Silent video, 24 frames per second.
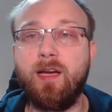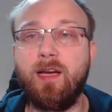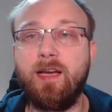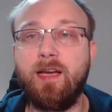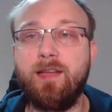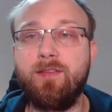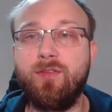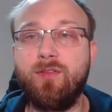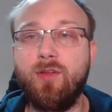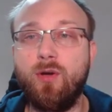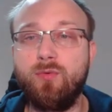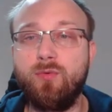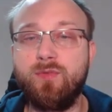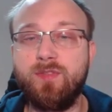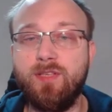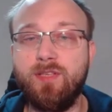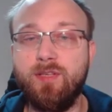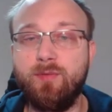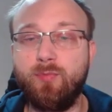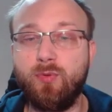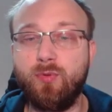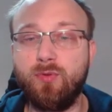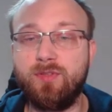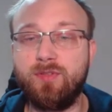and those
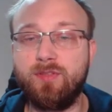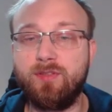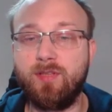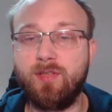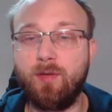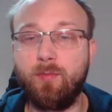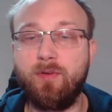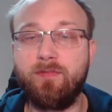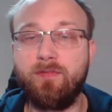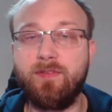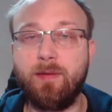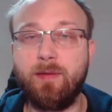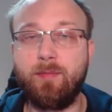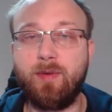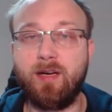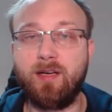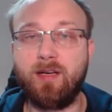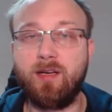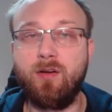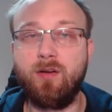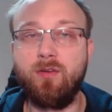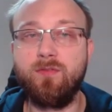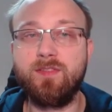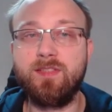inputs, some of them
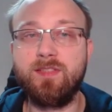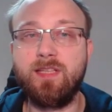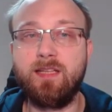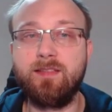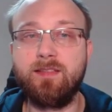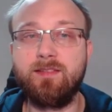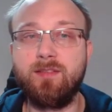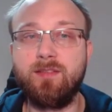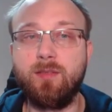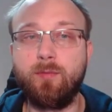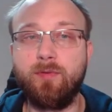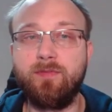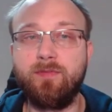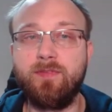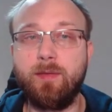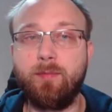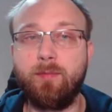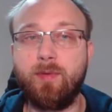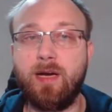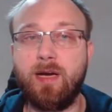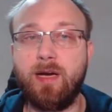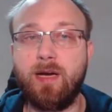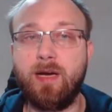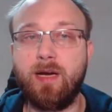are constant, some of
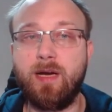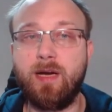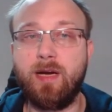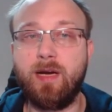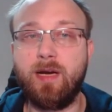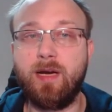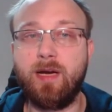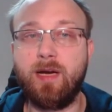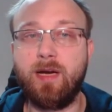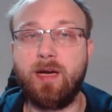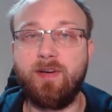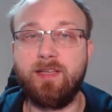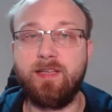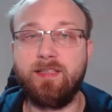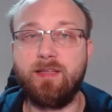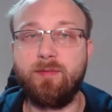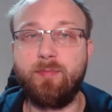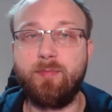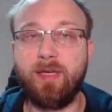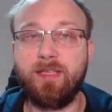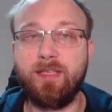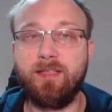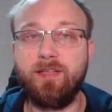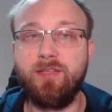them are
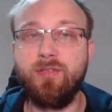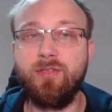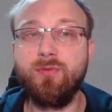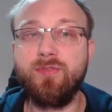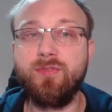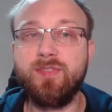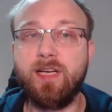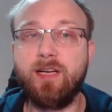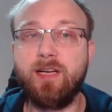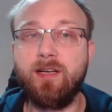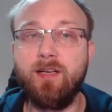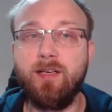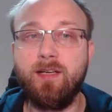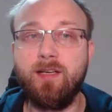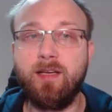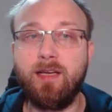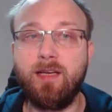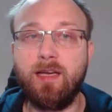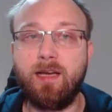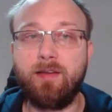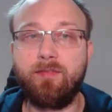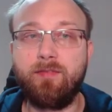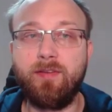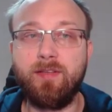provided by the user.
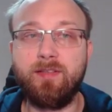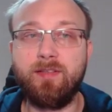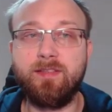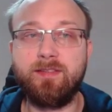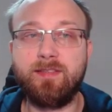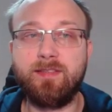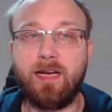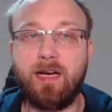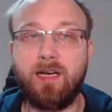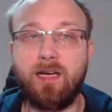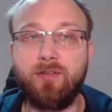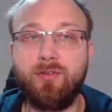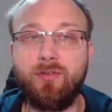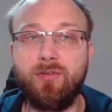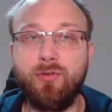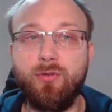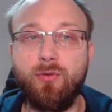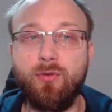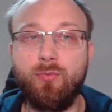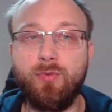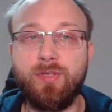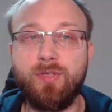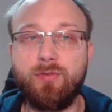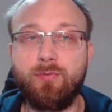I think this
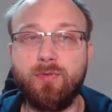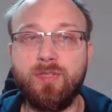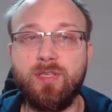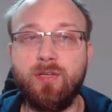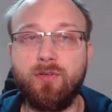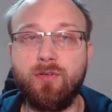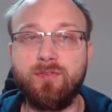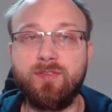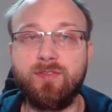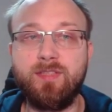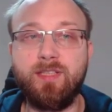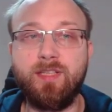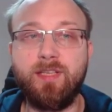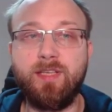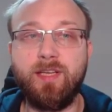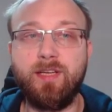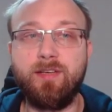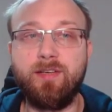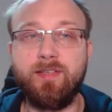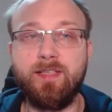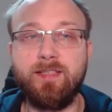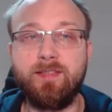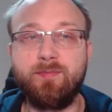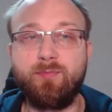R2, which we don't see
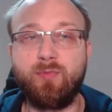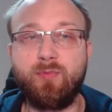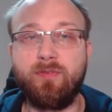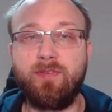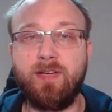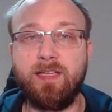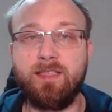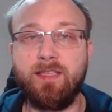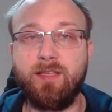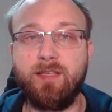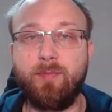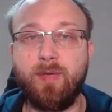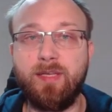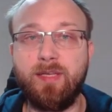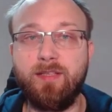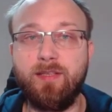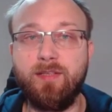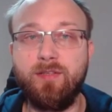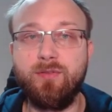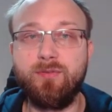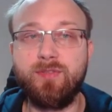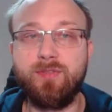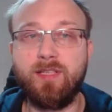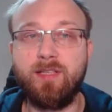here, is provided by
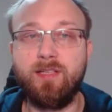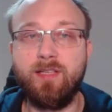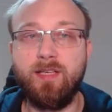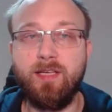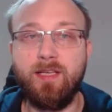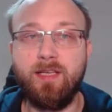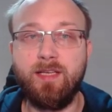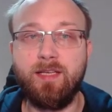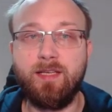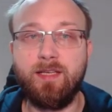the user.